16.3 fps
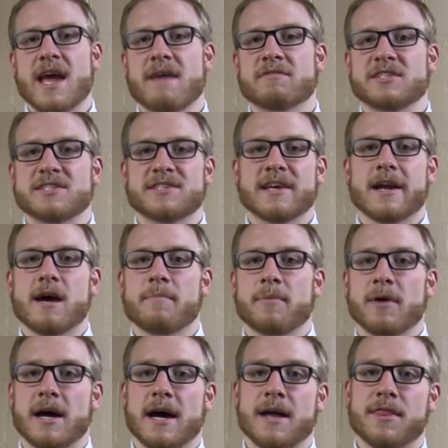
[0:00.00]
have it set
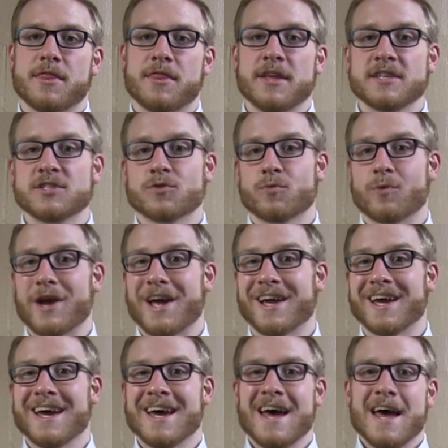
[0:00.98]
up on this
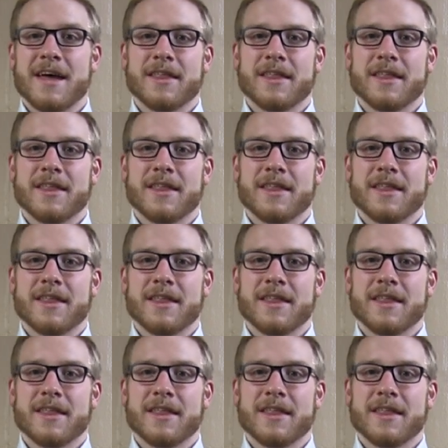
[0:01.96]
rig